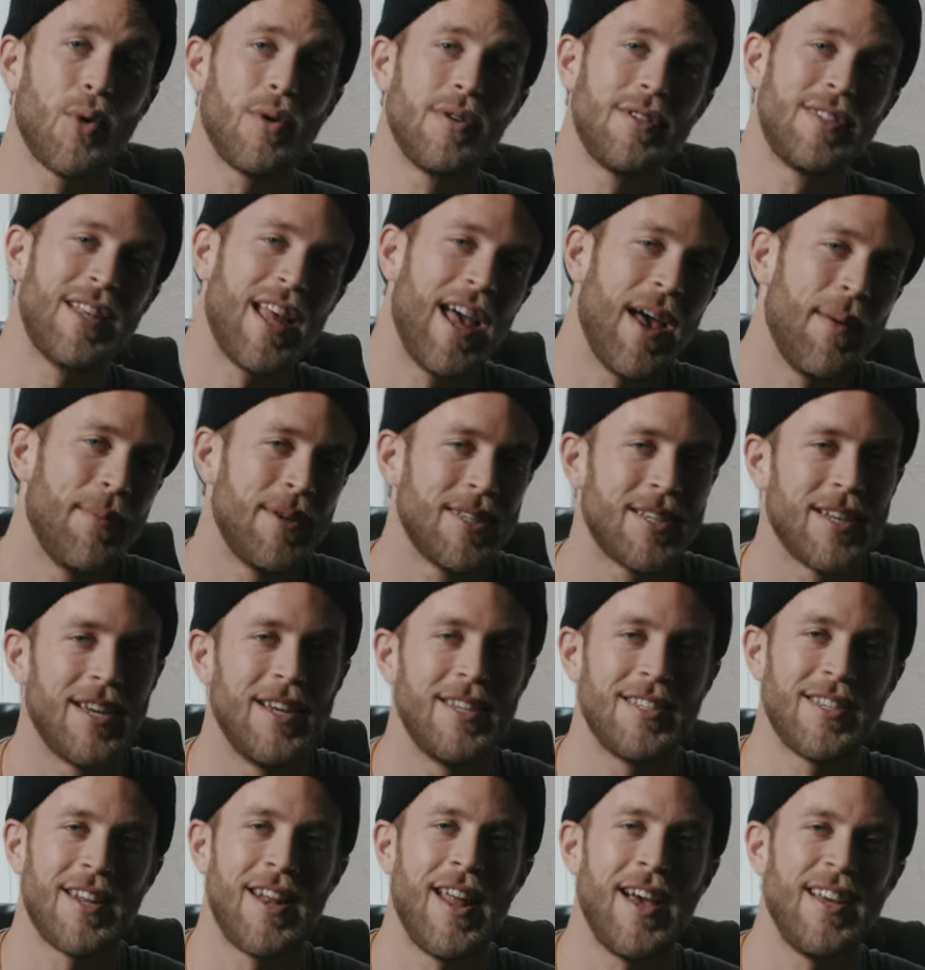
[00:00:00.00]
towards them as a,
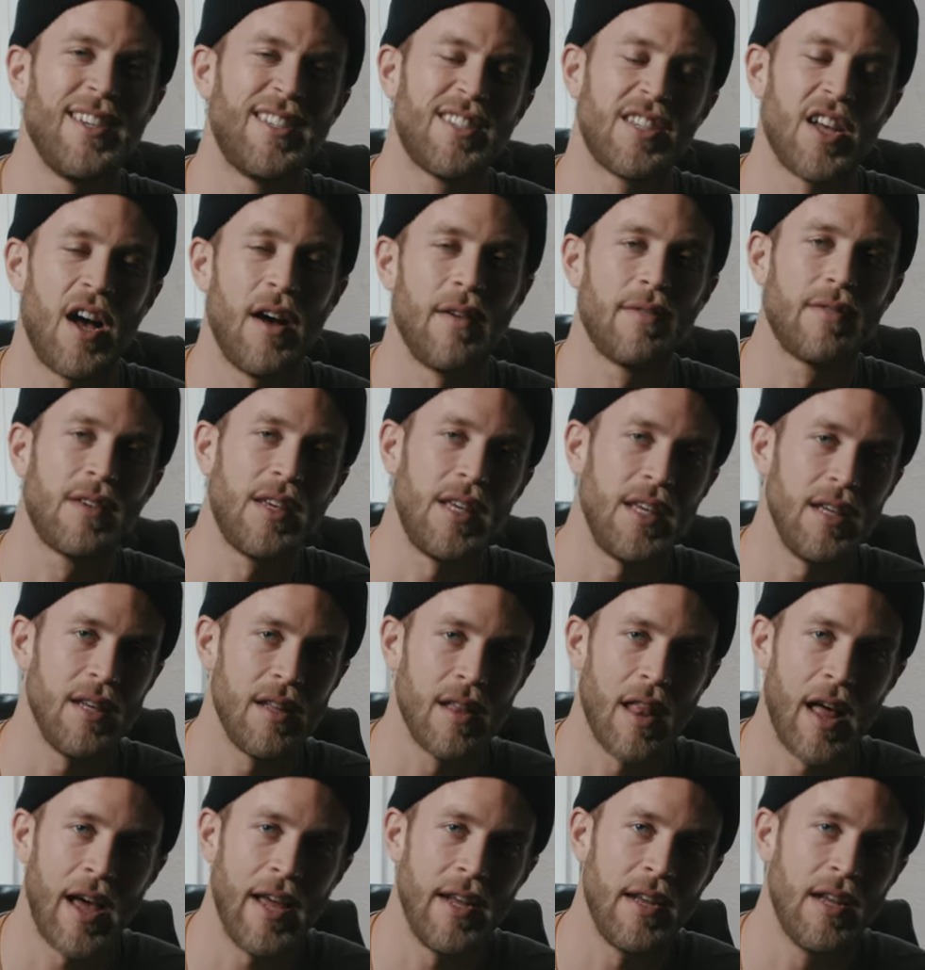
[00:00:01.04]
as a nice soft key
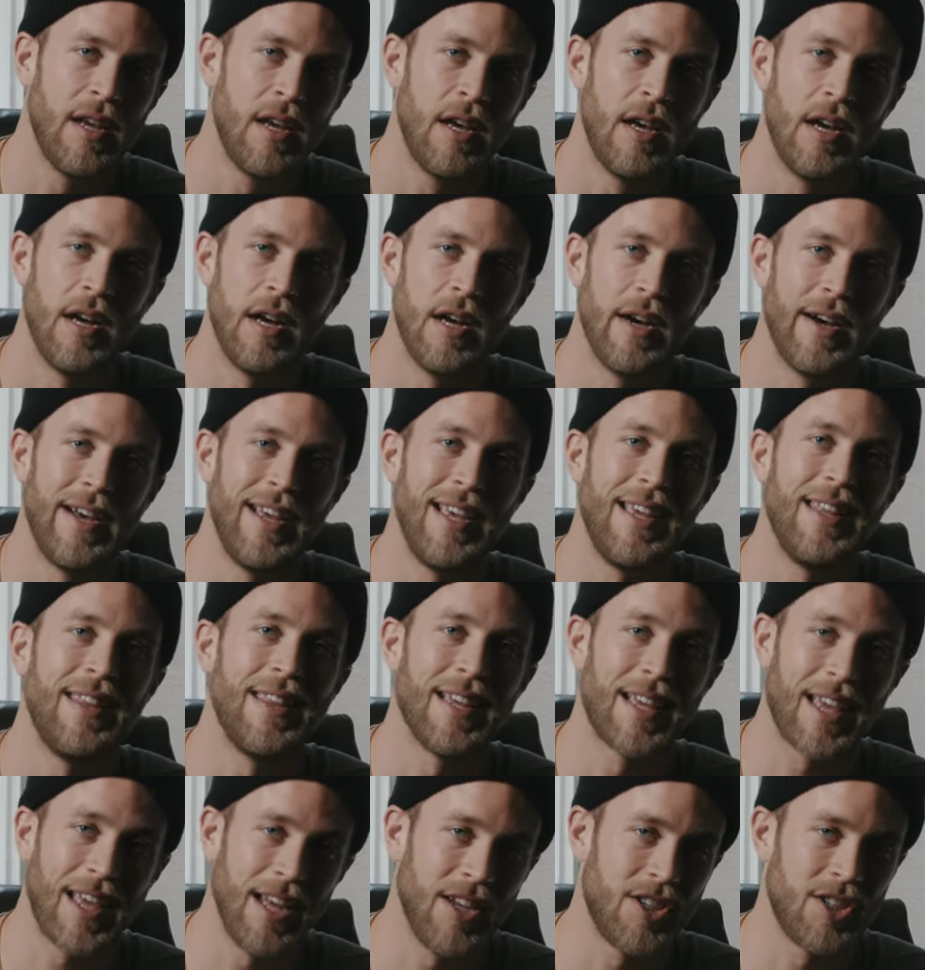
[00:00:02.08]
light uh, in
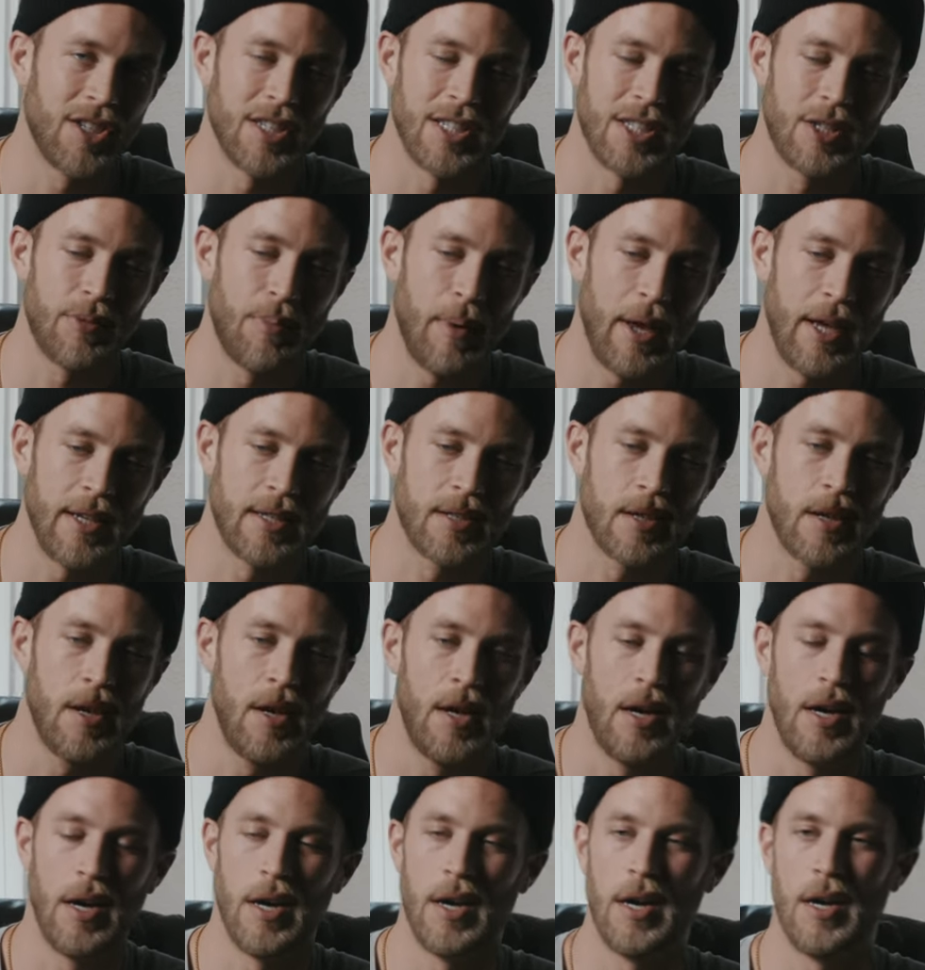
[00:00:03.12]
the kitchen space.
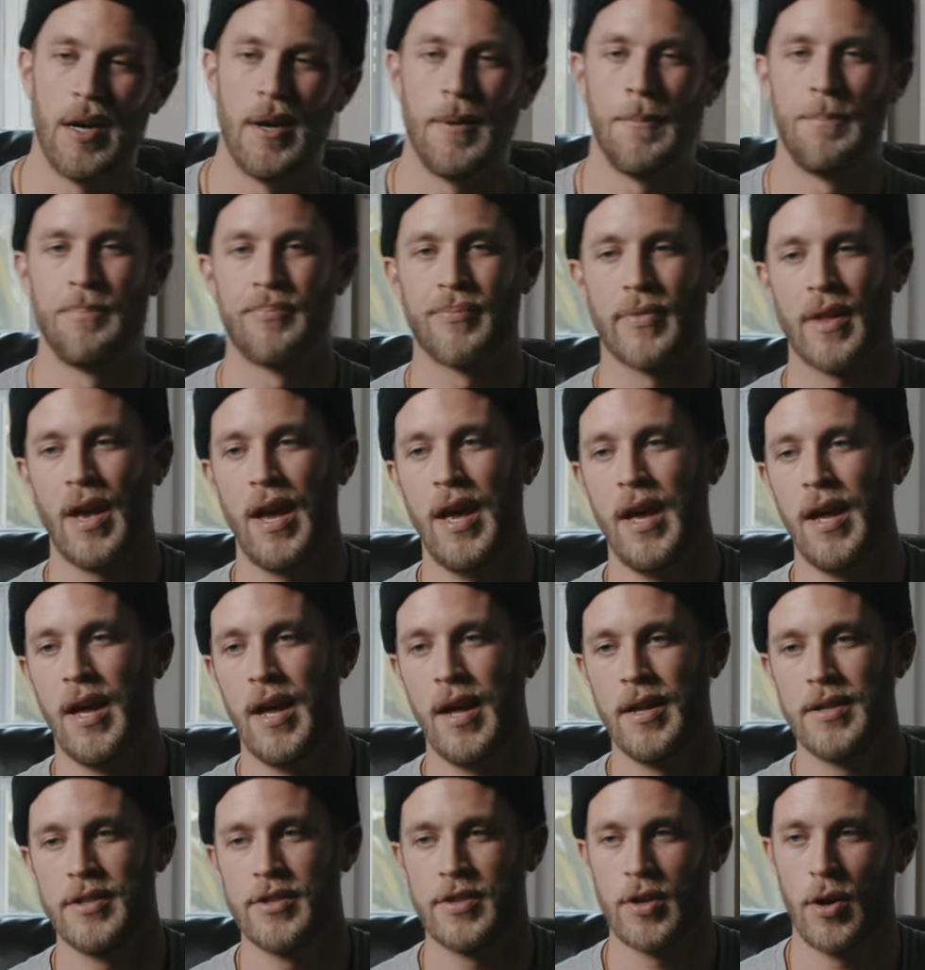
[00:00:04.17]
Um, and,
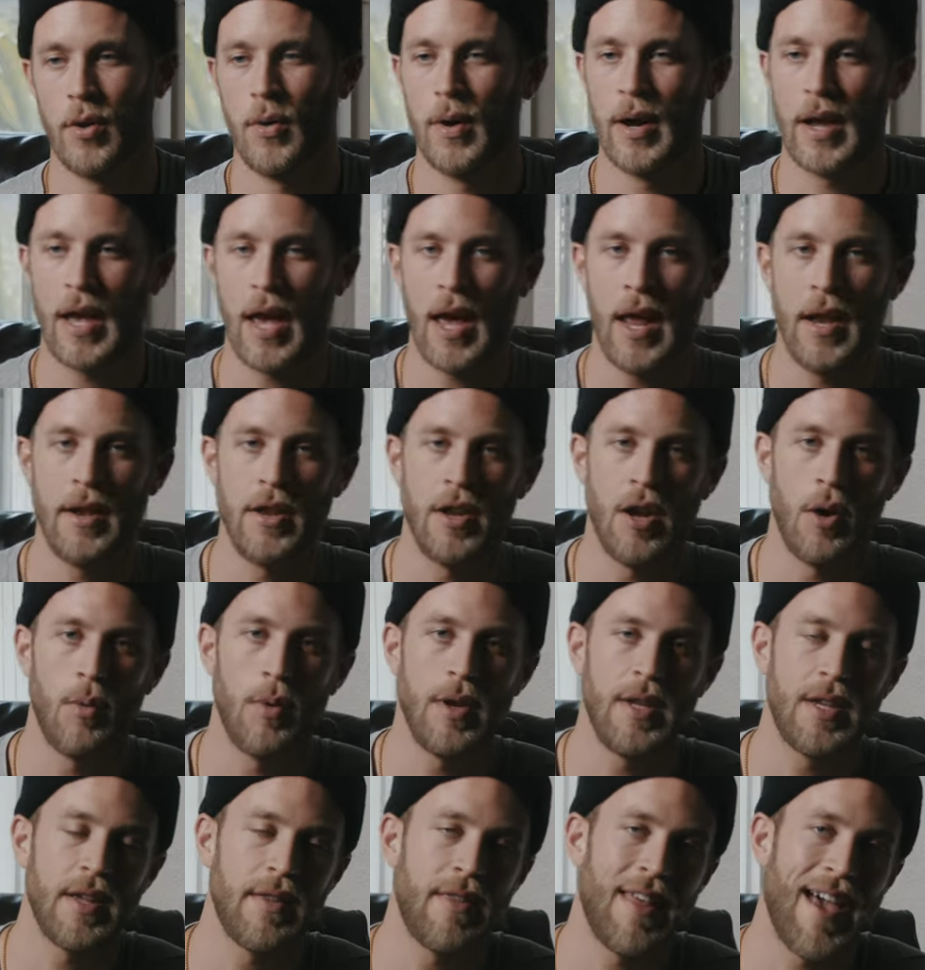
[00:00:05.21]
and so again, you know,
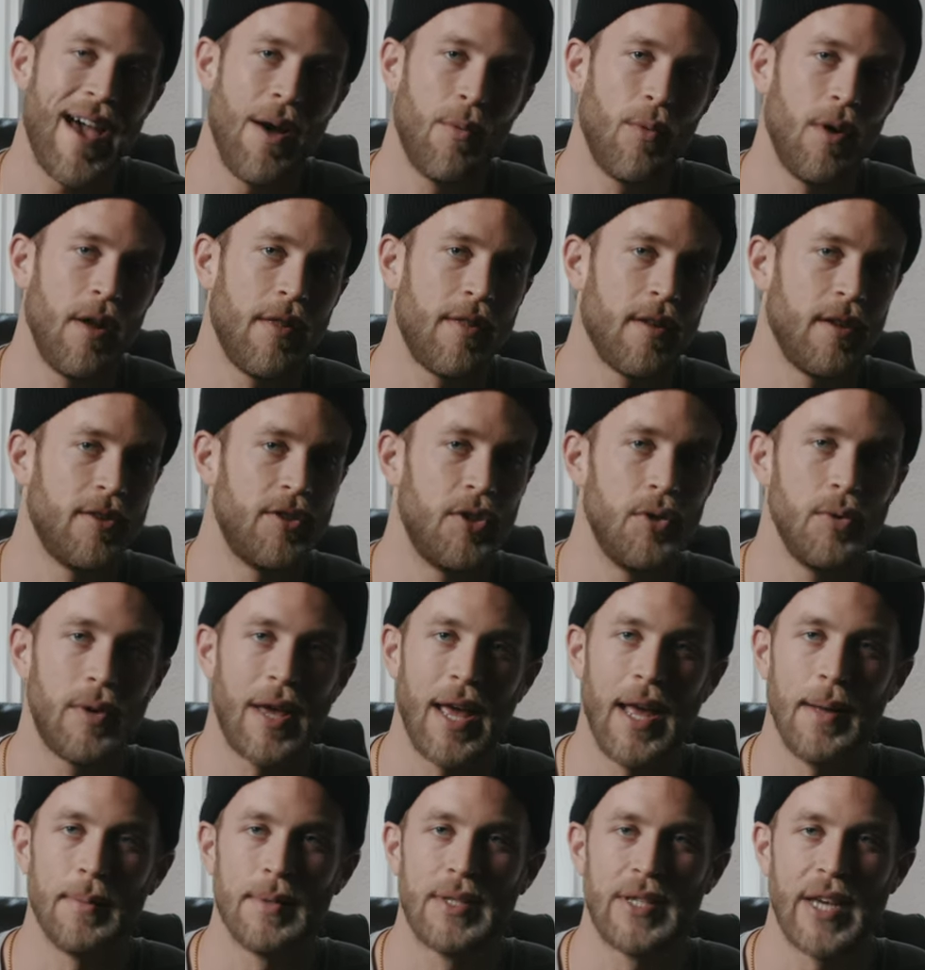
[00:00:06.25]
we did that with a two
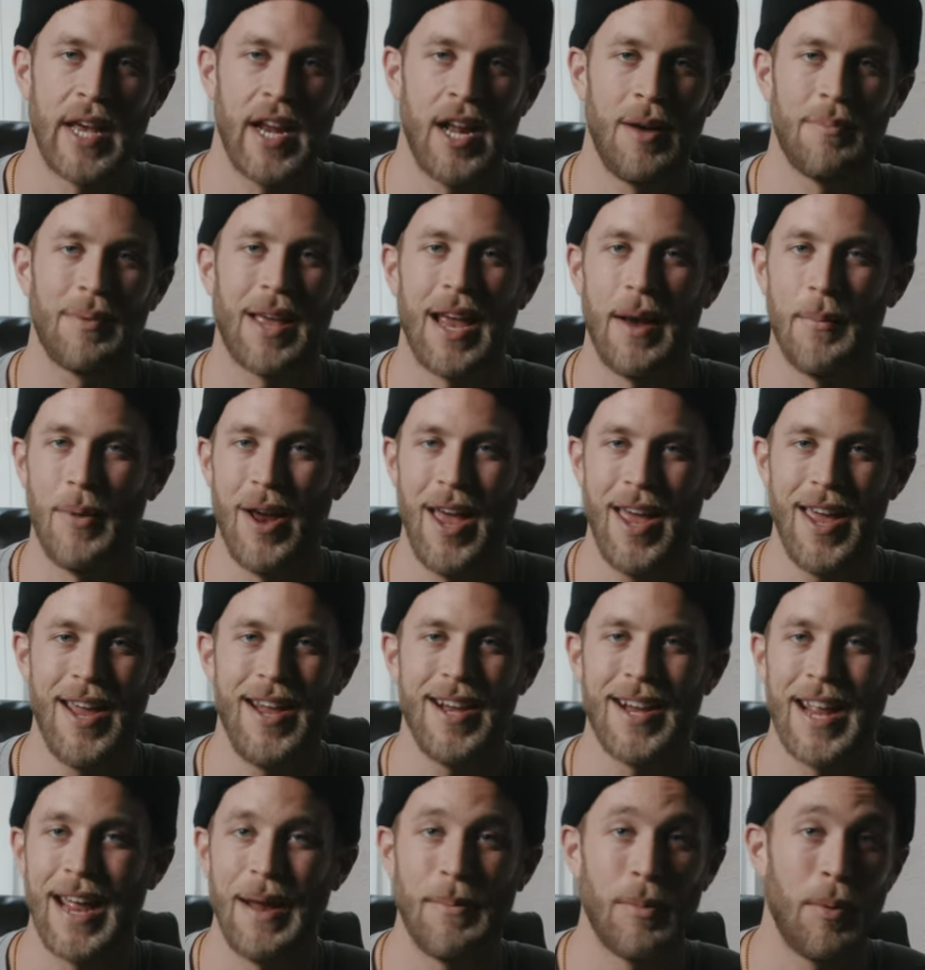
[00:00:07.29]
cam setup, camera A
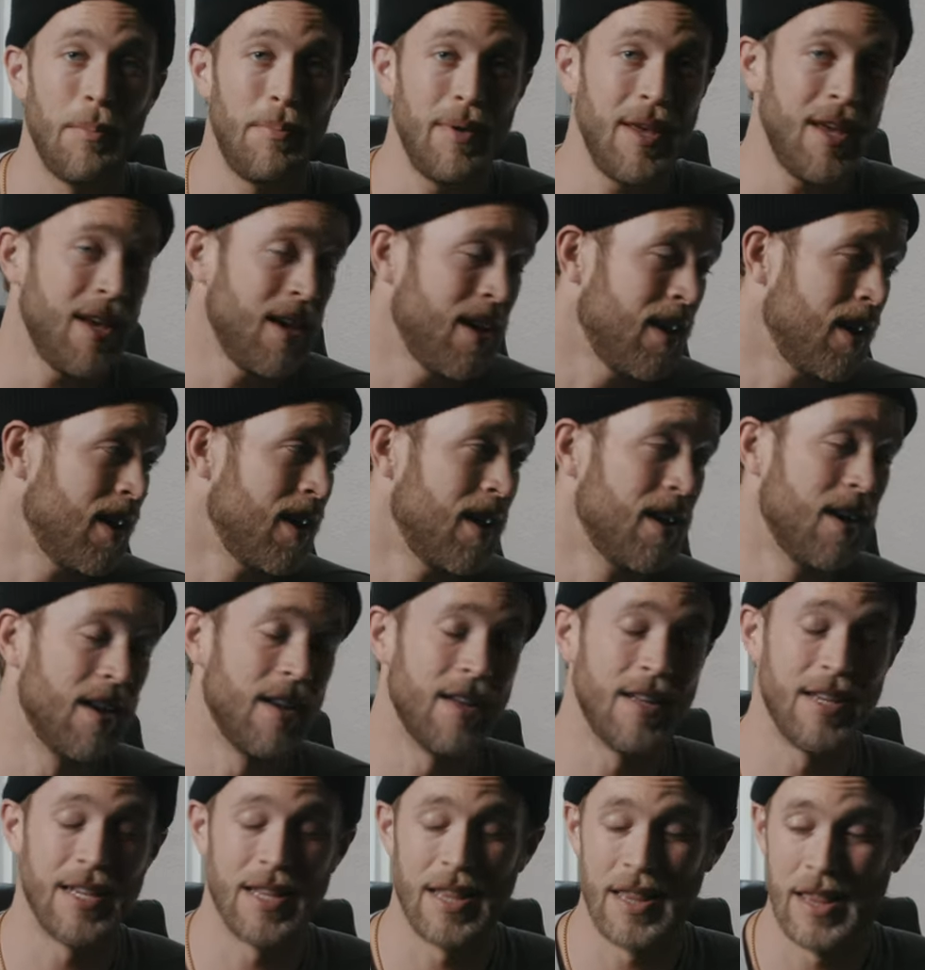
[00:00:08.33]
and camera B.
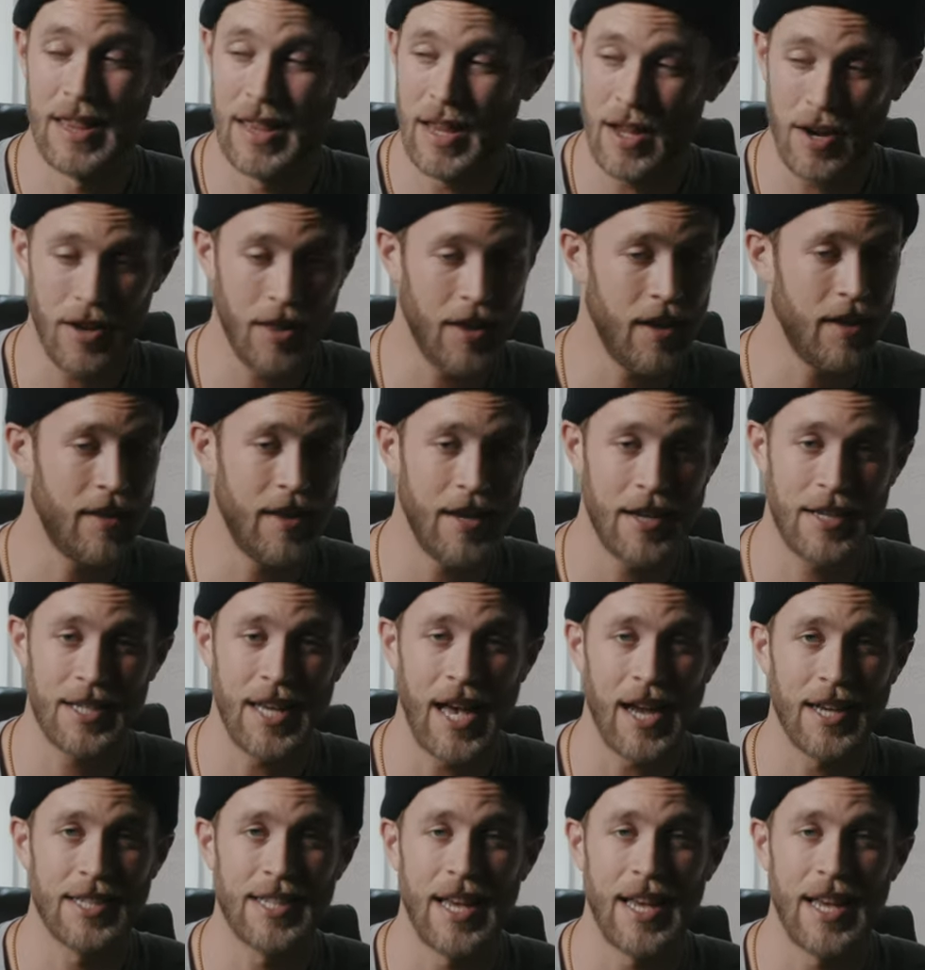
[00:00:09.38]
Literally the exact